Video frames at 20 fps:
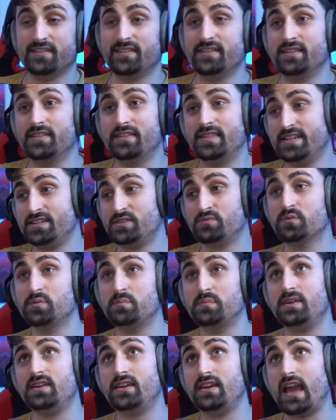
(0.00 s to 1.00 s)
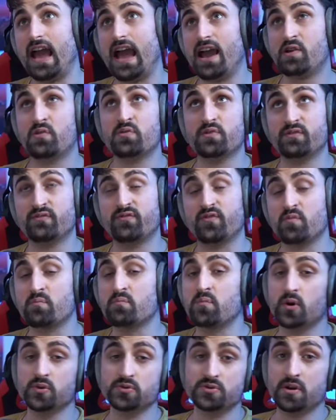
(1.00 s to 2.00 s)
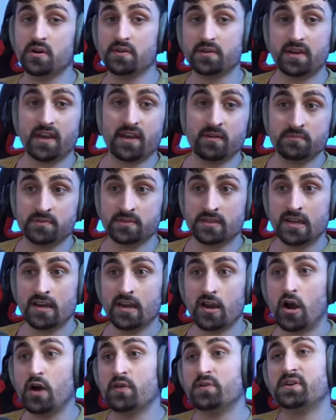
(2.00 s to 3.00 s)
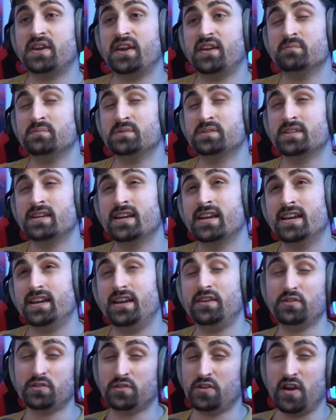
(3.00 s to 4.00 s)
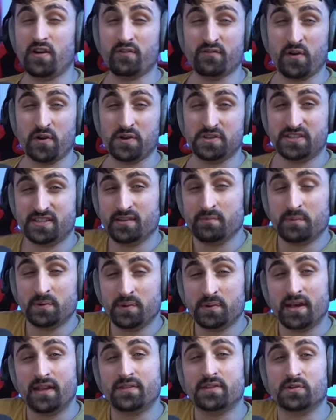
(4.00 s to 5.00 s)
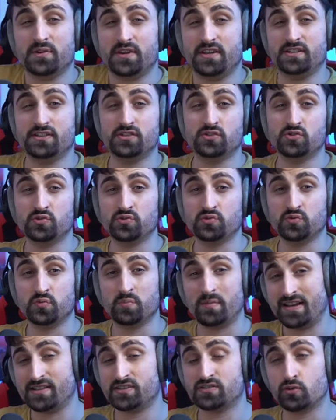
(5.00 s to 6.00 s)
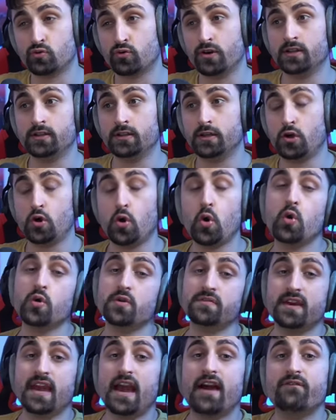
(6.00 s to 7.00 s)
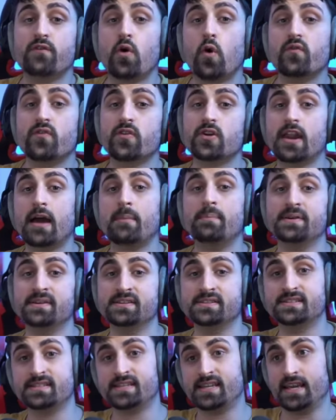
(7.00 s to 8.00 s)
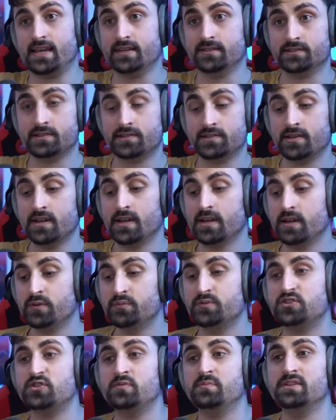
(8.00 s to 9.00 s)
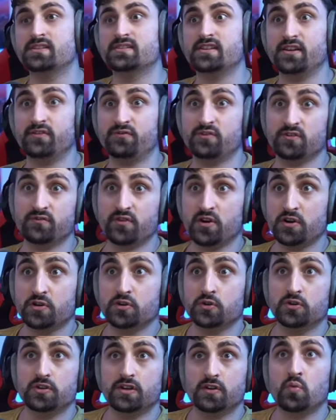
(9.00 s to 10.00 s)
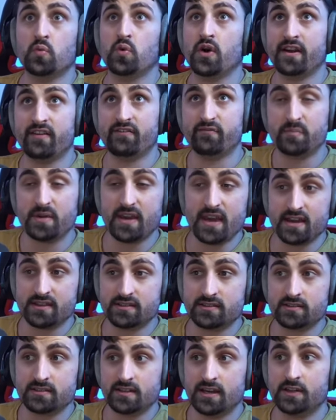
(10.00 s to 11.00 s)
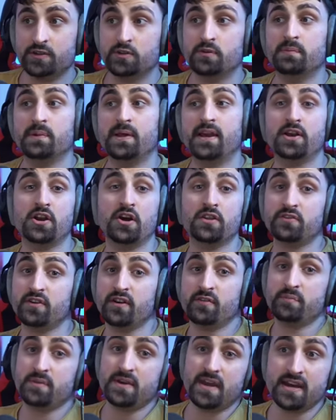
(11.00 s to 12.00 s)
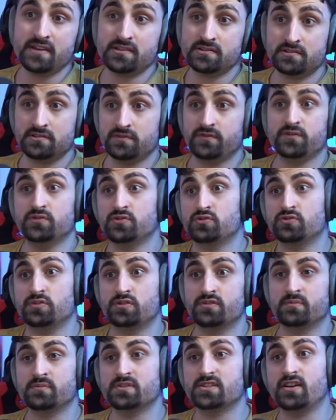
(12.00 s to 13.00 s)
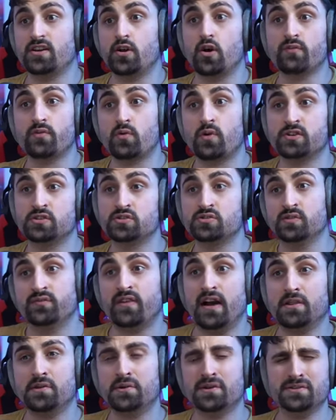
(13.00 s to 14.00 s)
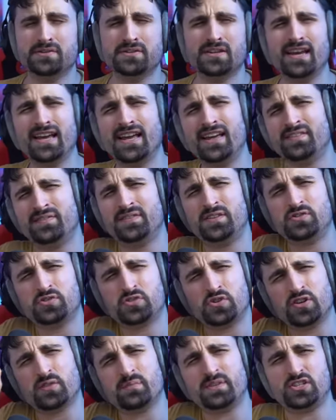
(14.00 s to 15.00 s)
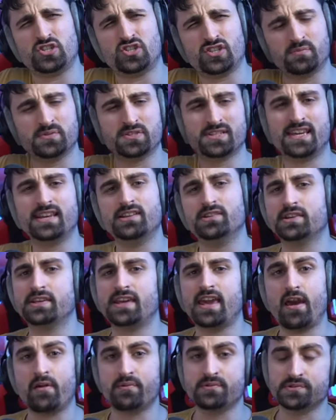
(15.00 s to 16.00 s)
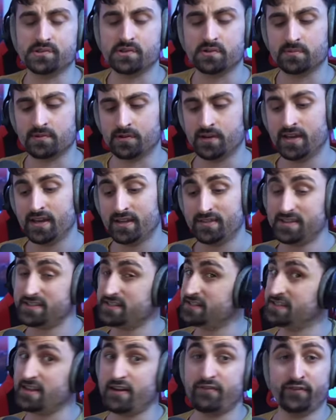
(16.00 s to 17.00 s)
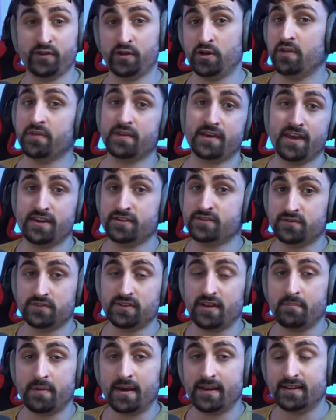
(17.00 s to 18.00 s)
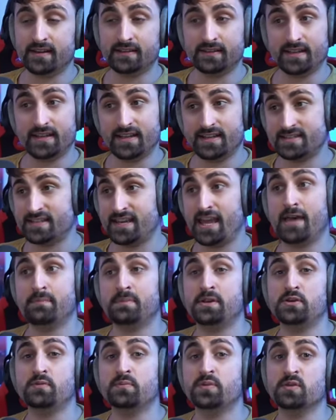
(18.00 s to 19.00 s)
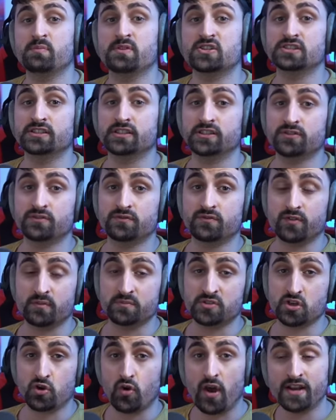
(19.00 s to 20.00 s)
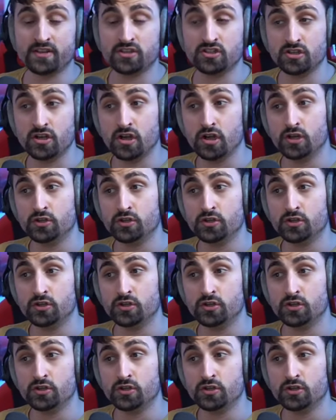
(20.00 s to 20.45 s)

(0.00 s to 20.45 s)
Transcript: Uh, this would be accurate for most other games. Other games, either they are very simple and they're easy to master quickly, or they have overlapping skills, which means that if you're very good at one FPS and you play another FPS, if you switch from, say, Overwatch to Valorant, there's going to be some skill that carries over. This is definitely not the case for Dead by Daylight. It's a game that you pretty much learn from scratch.